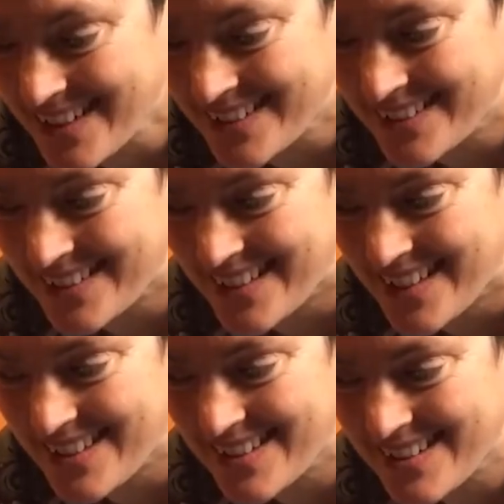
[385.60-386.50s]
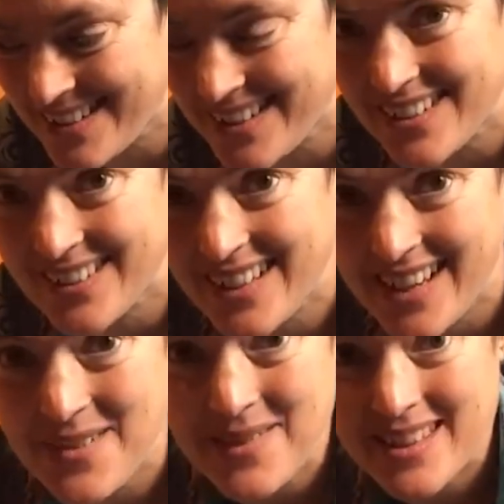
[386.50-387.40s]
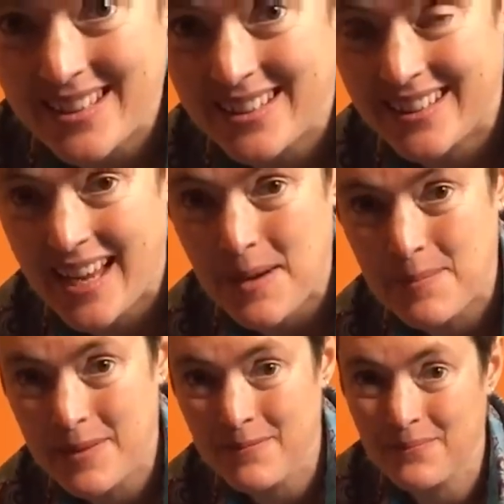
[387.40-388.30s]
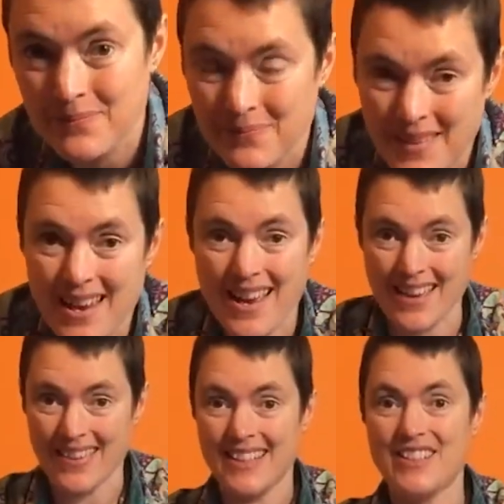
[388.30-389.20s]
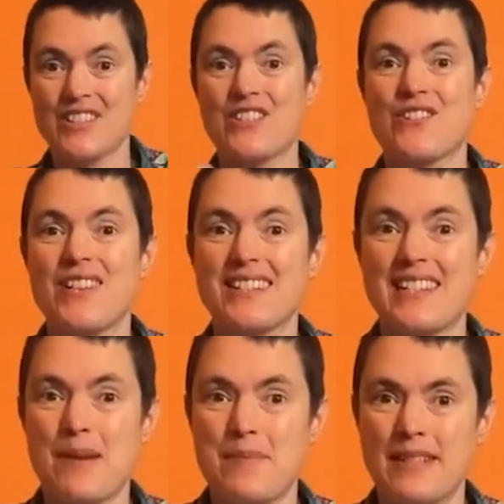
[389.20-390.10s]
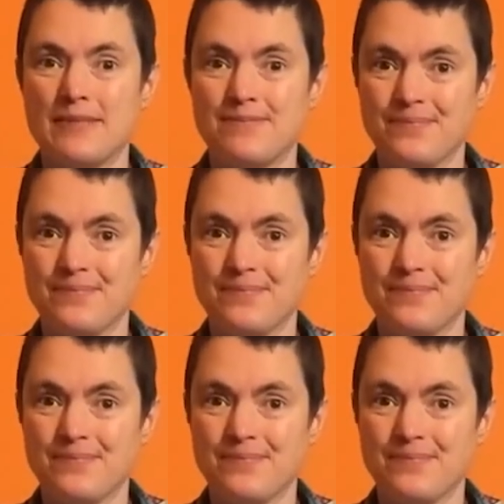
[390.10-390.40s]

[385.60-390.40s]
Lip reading: underneath, okay, with a little gap, and then just try tapping.